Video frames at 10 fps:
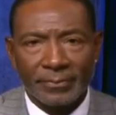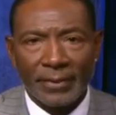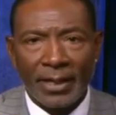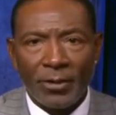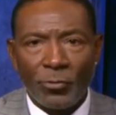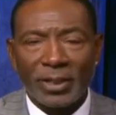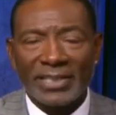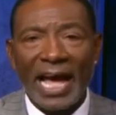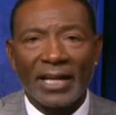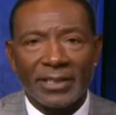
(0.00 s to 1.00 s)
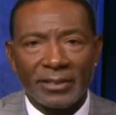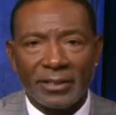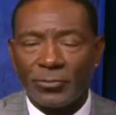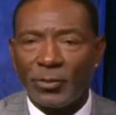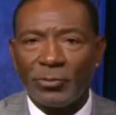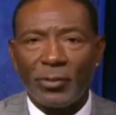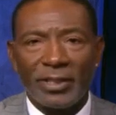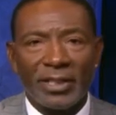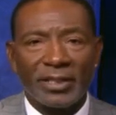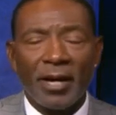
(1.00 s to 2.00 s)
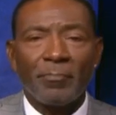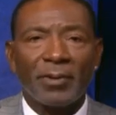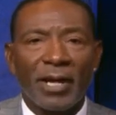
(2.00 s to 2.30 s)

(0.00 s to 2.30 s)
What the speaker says: Well, talent. Look, when it comes playoff time,